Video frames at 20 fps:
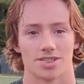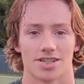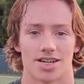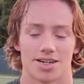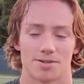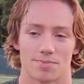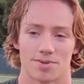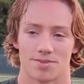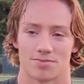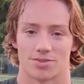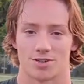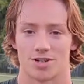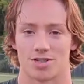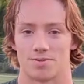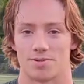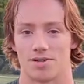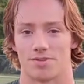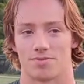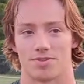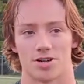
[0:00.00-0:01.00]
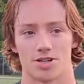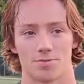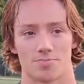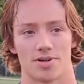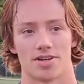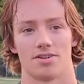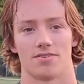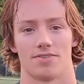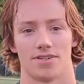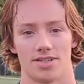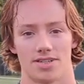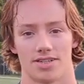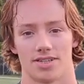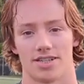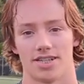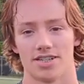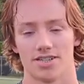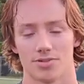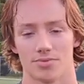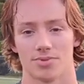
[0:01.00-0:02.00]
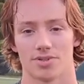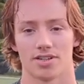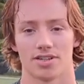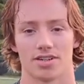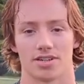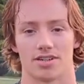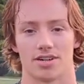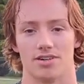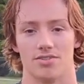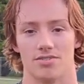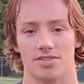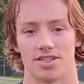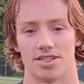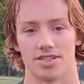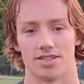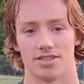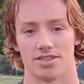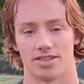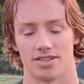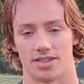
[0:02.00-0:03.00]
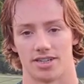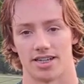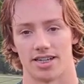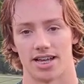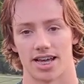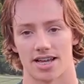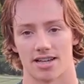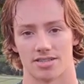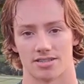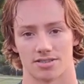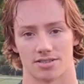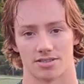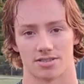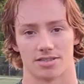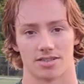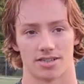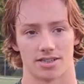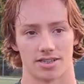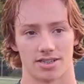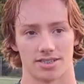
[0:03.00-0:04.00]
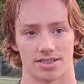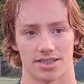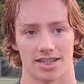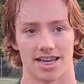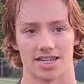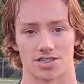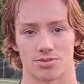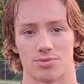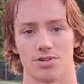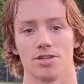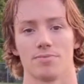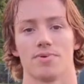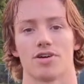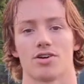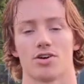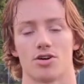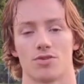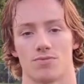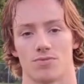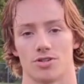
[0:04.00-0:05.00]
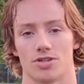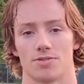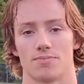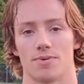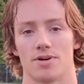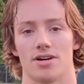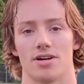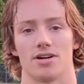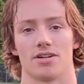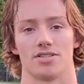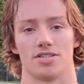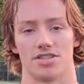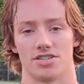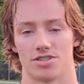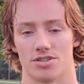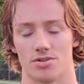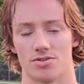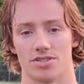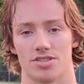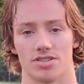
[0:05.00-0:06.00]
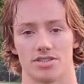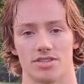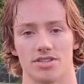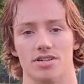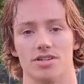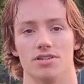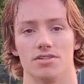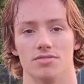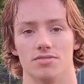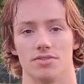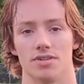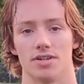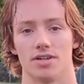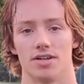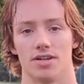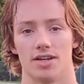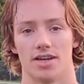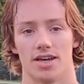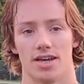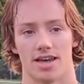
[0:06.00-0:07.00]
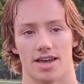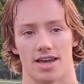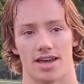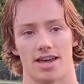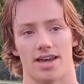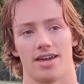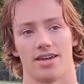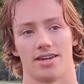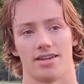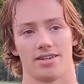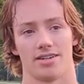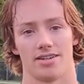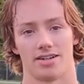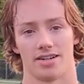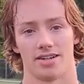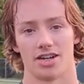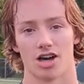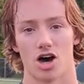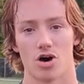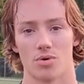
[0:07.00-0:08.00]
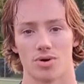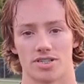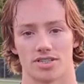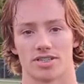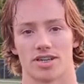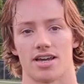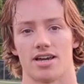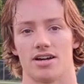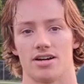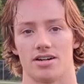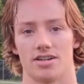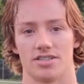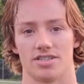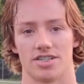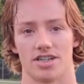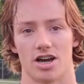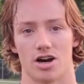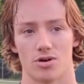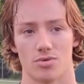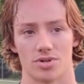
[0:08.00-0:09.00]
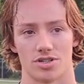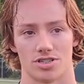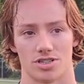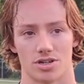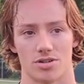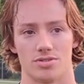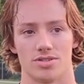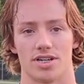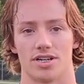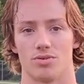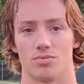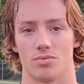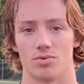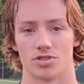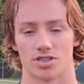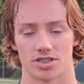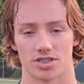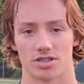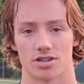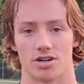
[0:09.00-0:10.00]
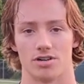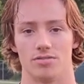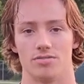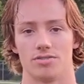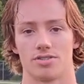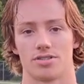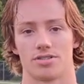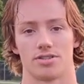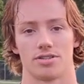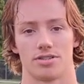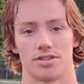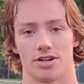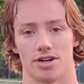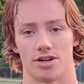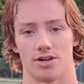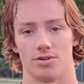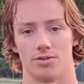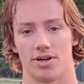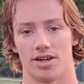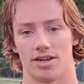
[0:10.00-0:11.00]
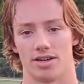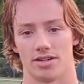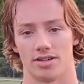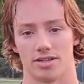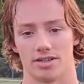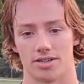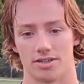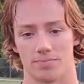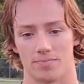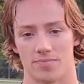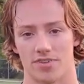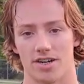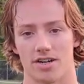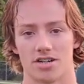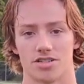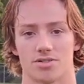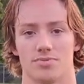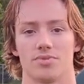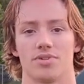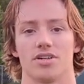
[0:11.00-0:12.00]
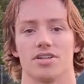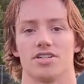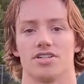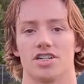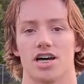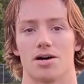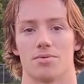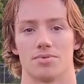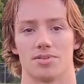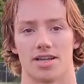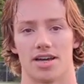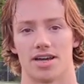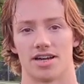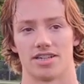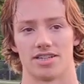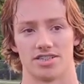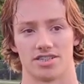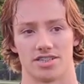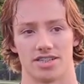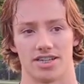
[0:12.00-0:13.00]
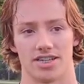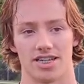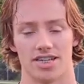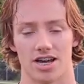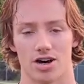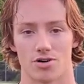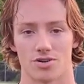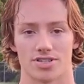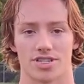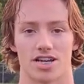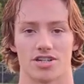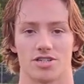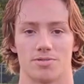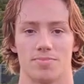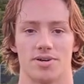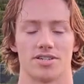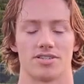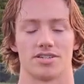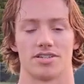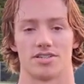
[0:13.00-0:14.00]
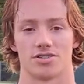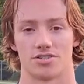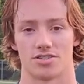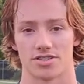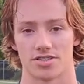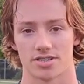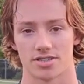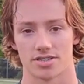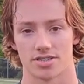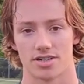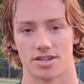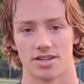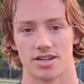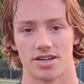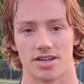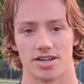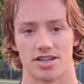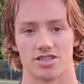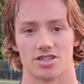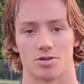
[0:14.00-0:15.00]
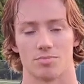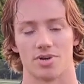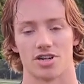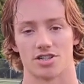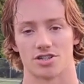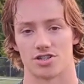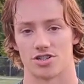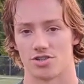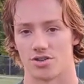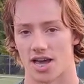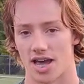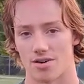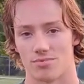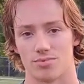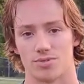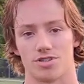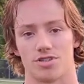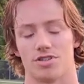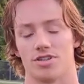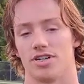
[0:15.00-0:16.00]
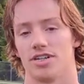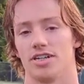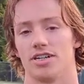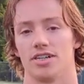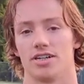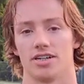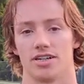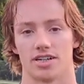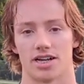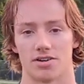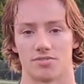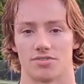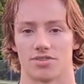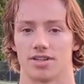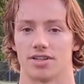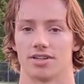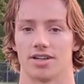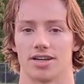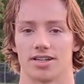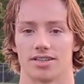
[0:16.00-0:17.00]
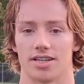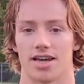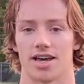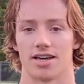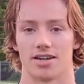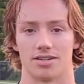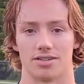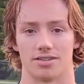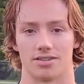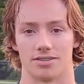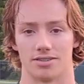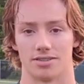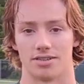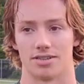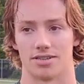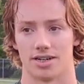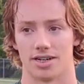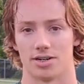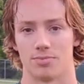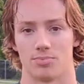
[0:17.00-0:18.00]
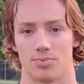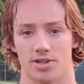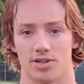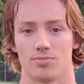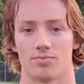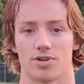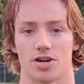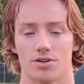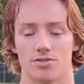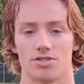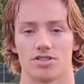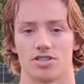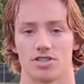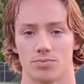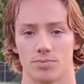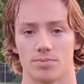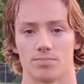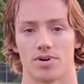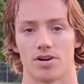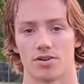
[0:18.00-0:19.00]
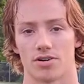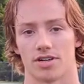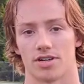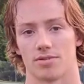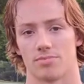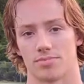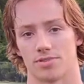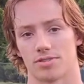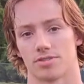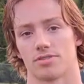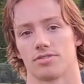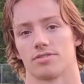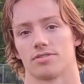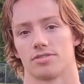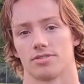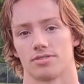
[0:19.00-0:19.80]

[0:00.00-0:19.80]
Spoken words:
What's it like to play for Coach Bev? Coach Bev, he's a really good coach. He has a really big heart for his players. He shows his love. And he always cares. He always shows that he wants to coach, you know, and he does a really good job at that. He always has your best interest. He's going to make sure you have what you need and everything like that. And he coaches to win ball games.